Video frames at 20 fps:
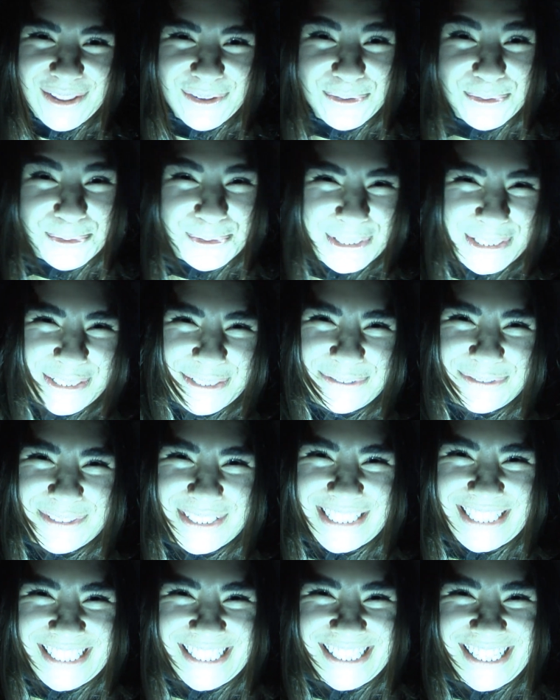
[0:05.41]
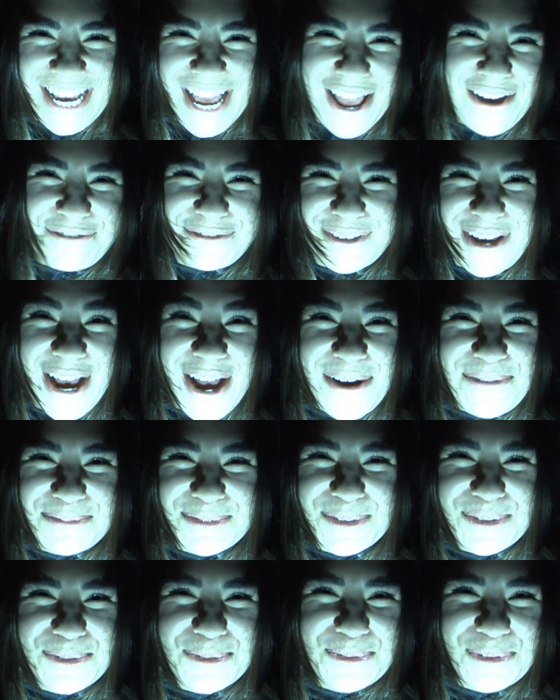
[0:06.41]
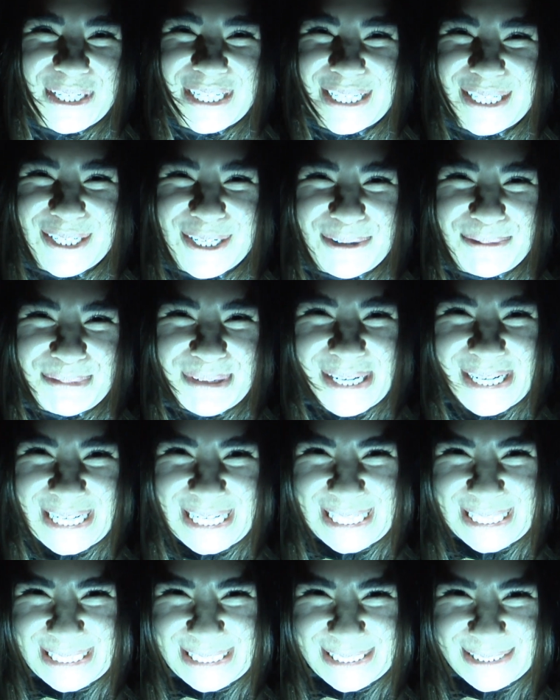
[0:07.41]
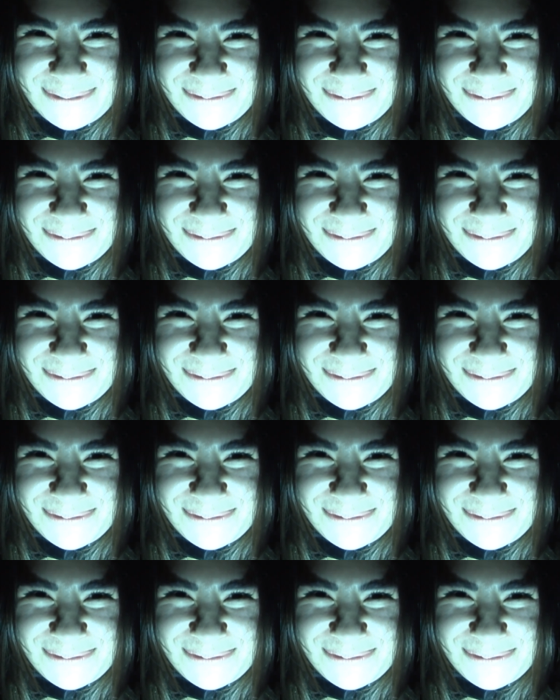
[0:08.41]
Good evening. I've come to drink your blood.